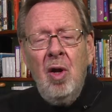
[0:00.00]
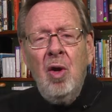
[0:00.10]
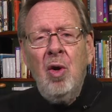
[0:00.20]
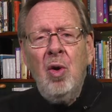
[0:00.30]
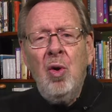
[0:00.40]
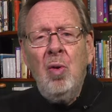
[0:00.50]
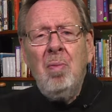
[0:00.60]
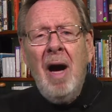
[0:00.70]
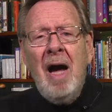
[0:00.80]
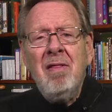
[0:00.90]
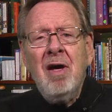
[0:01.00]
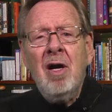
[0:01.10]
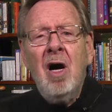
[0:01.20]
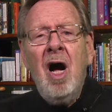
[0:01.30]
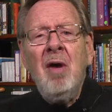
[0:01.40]
who by
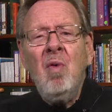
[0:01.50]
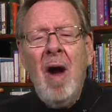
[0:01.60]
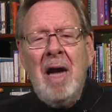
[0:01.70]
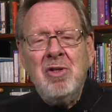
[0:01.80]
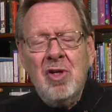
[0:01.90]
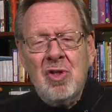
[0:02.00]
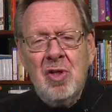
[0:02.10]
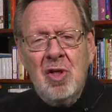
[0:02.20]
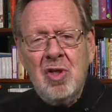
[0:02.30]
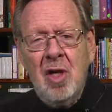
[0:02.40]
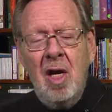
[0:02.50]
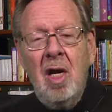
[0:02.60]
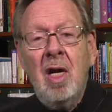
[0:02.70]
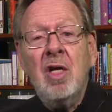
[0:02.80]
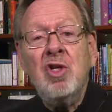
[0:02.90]
their unrighteousness
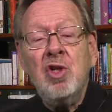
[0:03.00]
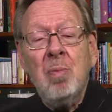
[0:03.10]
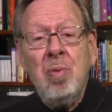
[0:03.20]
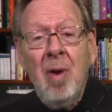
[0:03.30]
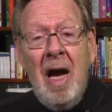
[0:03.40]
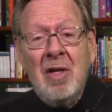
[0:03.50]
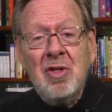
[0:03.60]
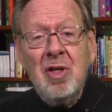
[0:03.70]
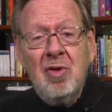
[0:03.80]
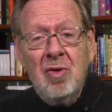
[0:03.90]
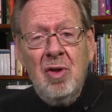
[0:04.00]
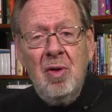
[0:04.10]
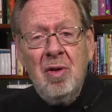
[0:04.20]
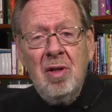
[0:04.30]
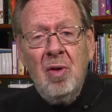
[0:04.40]
suppress the
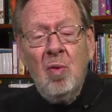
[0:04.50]
truth.